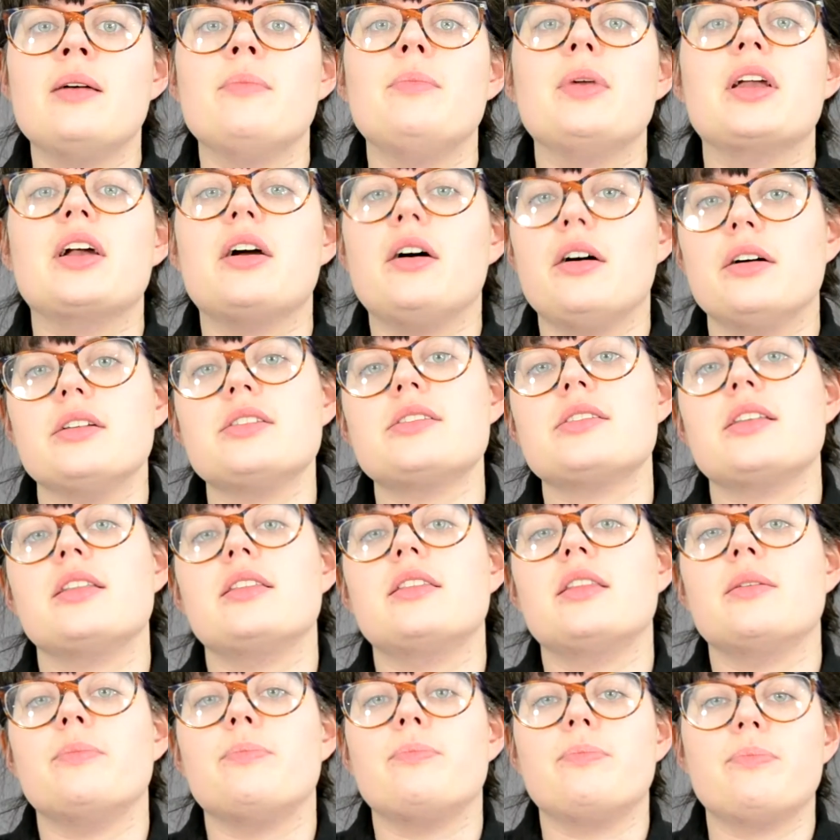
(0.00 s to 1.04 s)
because
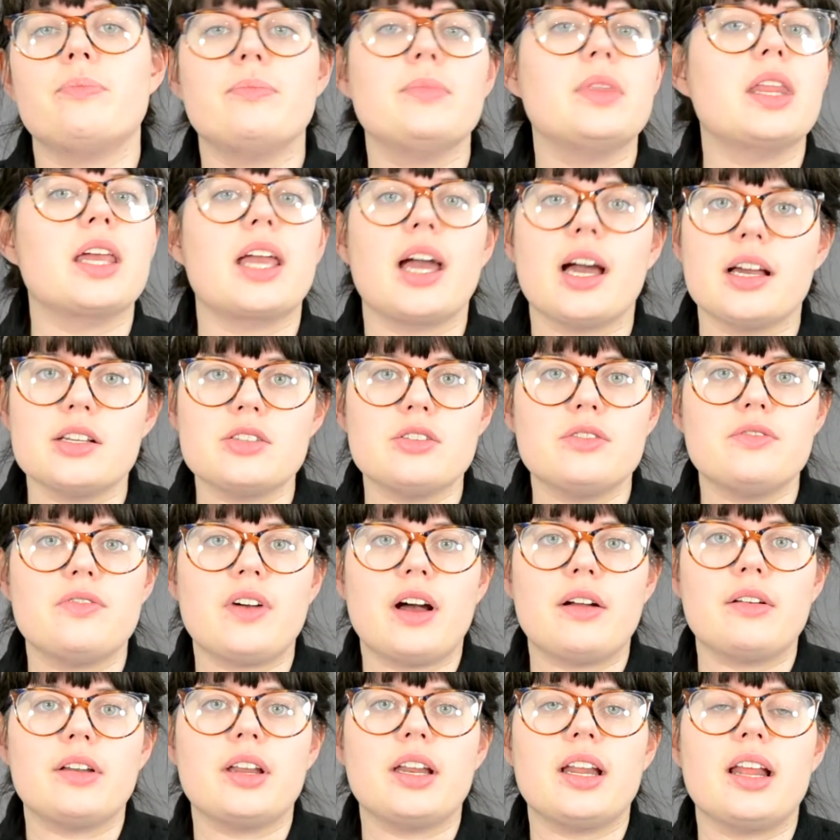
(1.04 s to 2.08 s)
the the guys who
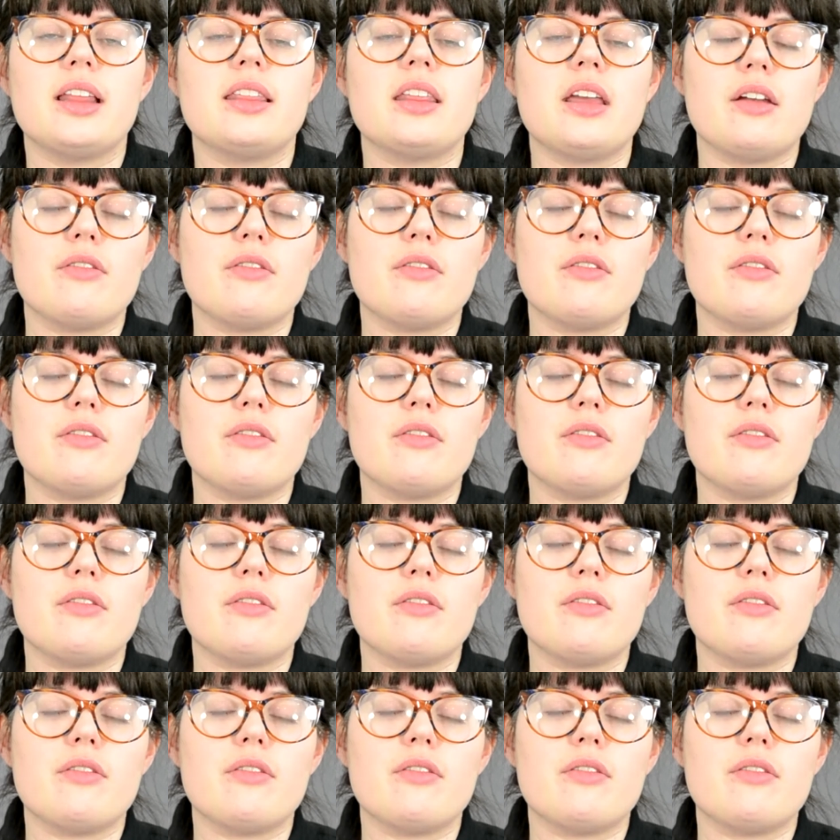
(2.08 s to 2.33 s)
founded it,